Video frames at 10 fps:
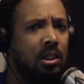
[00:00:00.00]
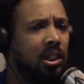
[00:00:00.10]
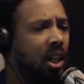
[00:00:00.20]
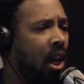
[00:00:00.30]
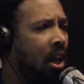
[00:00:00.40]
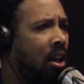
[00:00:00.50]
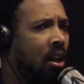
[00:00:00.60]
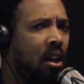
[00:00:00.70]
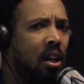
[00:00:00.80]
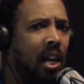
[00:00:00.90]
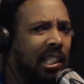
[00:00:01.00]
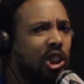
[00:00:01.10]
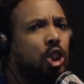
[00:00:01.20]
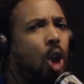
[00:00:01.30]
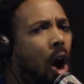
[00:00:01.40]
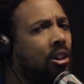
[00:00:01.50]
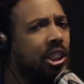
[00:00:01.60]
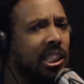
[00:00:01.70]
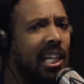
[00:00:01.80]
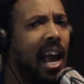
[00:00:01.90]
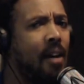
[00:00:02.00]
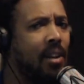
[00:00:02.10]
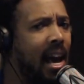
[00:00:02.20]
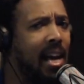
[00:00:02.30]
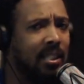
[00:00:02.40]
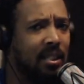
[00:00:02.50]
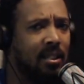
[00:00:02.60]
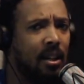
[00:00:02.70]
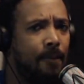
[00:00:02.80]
Shit. And starting shit having asses.